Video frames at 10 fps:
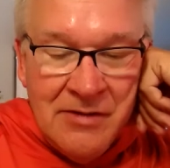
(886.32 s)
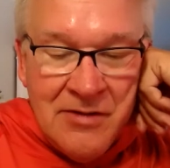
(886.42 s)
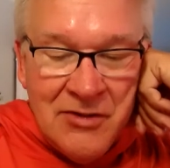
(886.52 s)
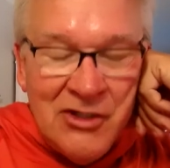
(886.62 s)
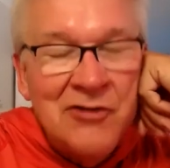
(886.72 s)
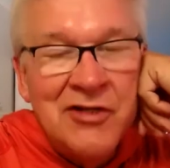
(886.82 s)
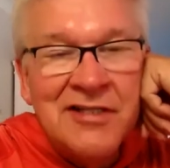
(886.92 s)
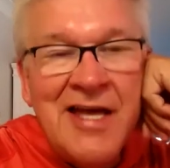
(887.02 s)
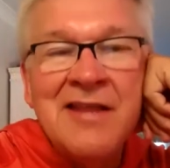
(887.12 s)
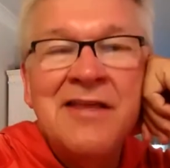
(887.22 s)
So just
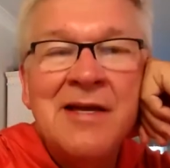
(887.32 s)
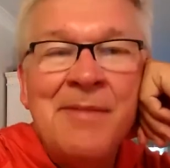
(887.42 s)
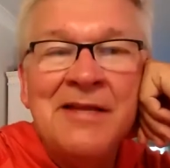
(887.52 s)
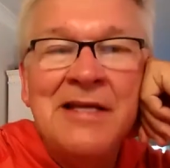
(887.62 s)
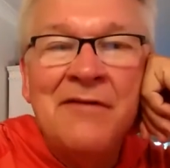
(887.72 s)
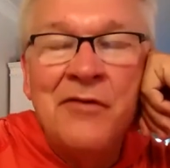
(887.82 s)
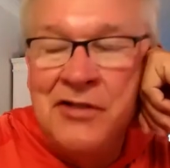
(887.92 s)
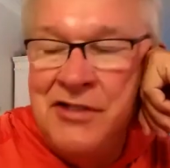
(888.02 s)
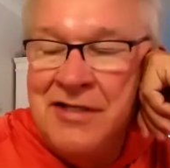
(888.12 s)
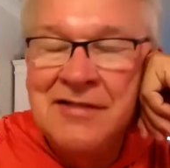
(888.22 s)
kind of think about that for
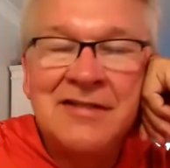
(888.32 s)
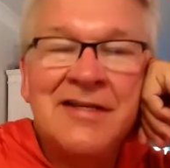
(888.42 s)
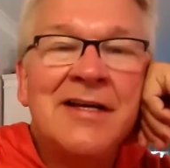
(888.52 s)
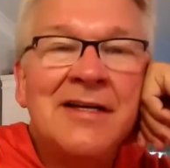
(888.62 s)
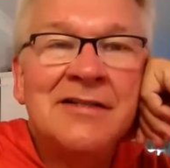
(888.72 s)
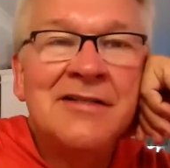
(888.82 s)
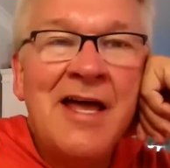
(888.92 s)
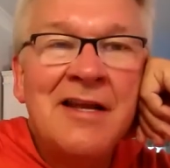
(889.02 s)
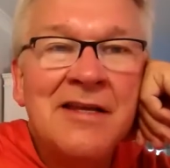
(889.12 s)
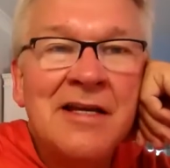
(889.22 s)
just a second and kind
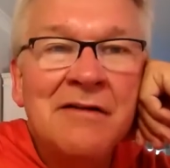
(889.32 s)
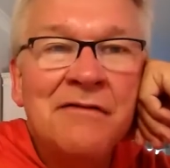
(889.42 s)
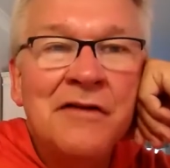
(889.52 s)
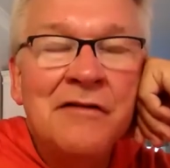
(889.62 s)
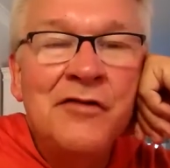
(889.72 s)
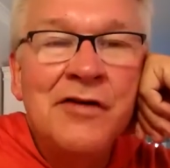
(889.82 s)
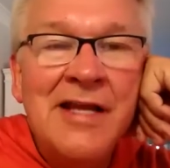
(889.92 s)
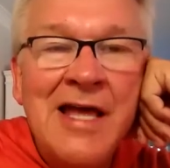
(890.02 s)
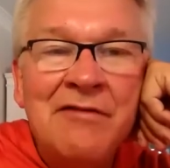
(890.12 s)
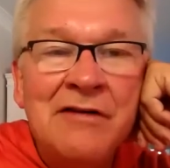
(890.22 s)
of think if you can
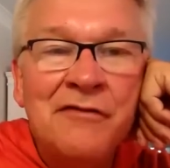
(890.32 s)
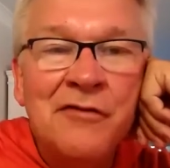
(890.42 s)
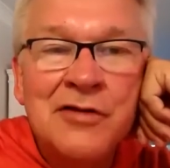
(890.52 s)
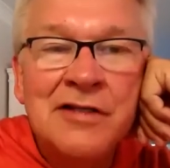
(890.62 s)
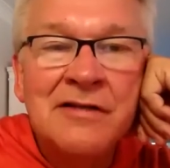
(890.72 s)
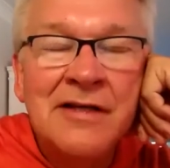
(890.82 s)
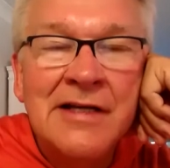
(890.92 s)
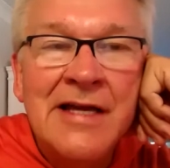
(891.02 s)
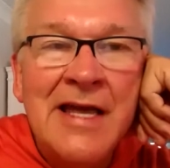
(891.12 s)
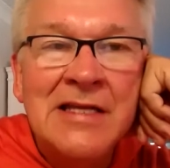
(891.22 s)
have any
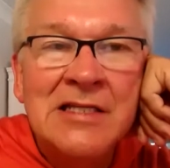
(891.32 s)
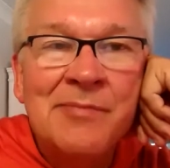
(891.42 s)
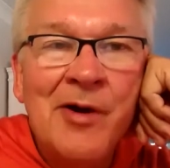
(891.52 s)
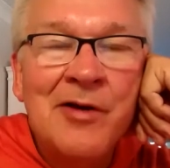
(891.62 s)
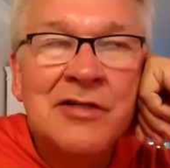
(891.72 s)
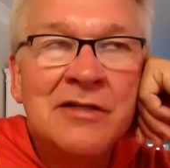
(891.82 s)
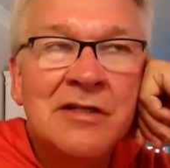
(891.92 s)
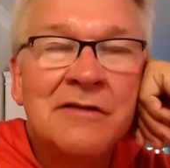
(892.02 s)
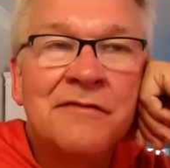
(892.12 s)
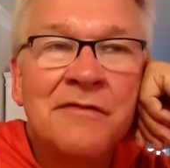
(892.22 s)
first-hand experiences of